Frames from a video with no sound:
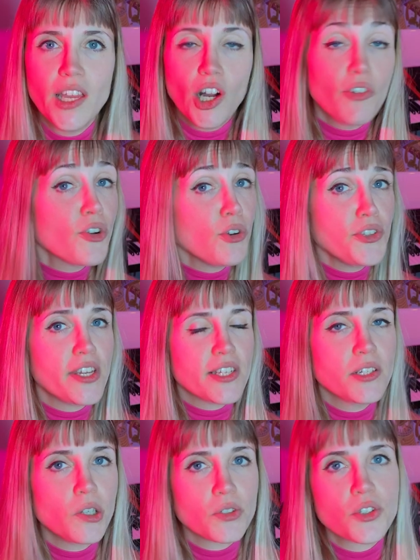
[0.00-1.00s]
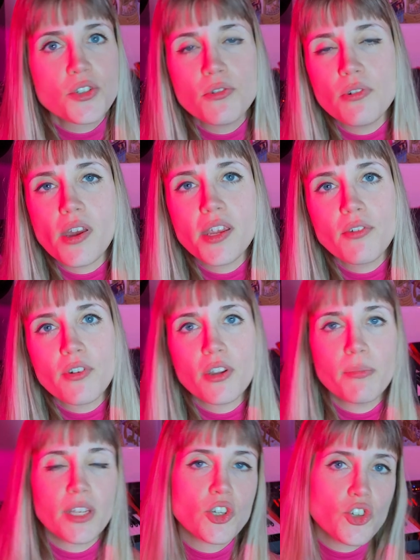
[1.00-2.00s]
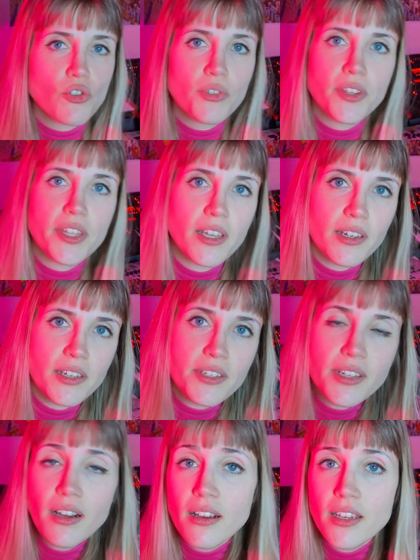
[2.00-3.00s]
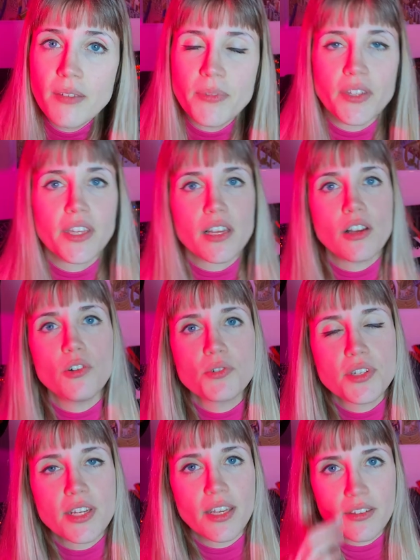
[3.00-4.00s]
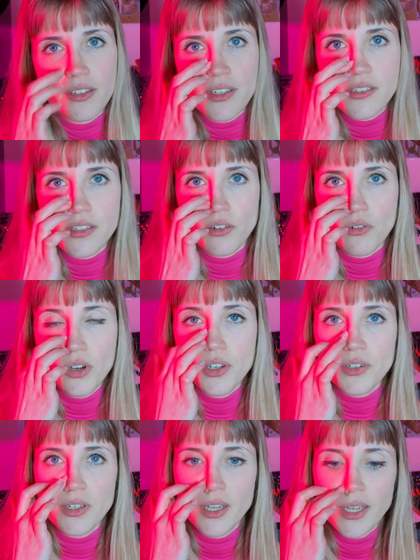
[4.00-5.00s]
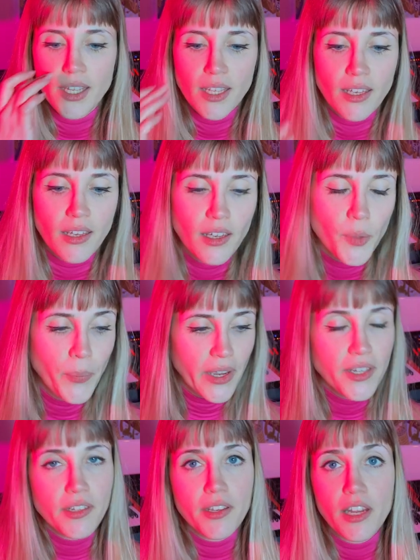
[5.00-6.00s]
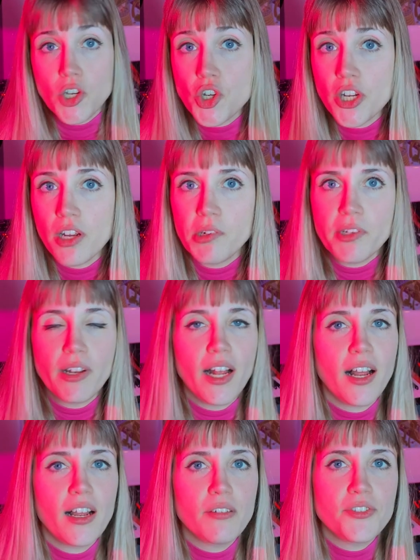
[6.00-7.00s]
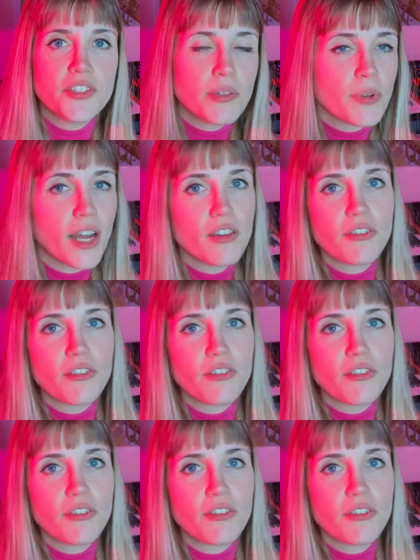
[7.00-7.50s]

Of course, there's lots to it. You've got to make sure that they are in time, that they go together, and so on. Uh, but in a nutshell, you have some kind